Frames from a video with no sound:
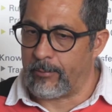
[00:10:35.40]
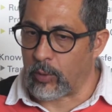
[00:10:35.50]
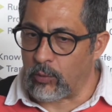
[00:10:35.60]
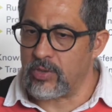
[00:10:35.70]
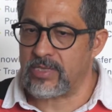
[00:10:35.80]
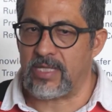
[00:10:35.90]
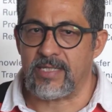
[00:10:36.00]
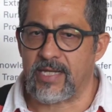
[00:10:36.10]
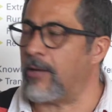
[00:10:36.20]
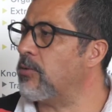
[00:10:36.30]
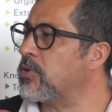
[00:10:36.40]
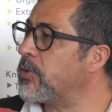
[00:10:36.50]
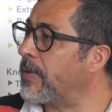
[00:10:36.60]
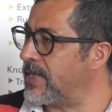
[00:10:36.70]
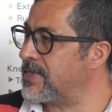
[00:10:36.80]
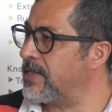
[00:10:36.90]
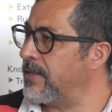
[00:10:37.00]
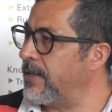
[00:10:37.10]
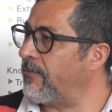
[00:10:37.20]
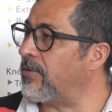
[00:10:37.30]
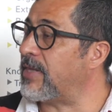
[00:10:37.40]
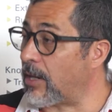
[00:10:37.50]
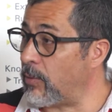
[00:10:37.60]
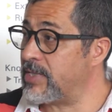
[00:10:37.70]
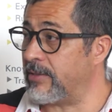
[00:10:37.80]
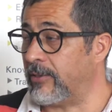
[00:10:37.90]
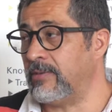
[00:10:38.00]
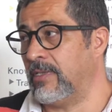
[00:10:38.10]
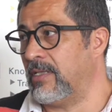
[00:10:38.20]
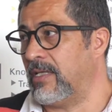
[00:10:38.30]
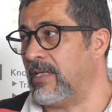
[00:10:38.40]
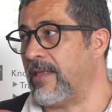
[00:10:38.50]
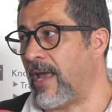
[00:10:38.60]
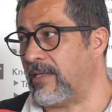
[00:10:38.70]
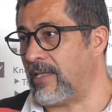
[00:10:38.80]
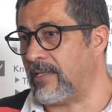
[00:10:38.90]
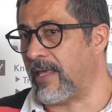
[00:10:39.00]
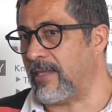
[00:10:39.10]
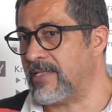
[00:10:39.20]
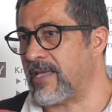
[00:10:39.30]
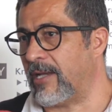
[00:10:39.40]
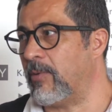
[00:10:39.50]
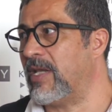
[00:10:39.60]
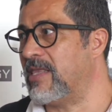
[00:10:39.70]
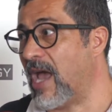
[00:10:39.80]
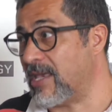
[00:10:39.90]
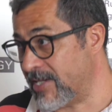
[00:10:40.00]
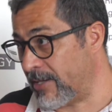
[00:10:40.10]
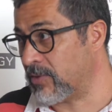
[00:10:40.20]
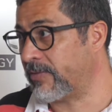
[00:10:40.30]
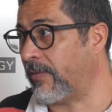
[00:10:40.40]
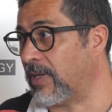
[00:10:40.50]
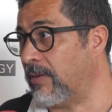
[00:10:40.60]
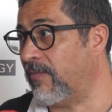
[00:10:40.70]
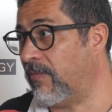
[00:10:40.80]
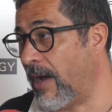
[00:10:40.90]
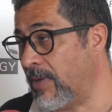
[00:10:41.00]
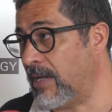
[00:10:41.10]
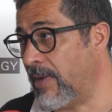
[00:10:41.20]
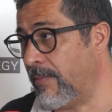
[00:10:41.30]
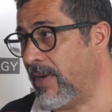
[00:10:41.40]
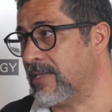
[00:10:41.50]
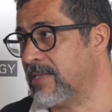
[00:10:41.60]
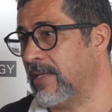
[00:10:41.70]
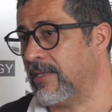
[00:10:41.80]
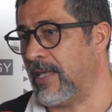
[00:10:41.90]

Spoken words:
produce this kind of shoes. For that reason, I think that is a little bit dangerous for the family members.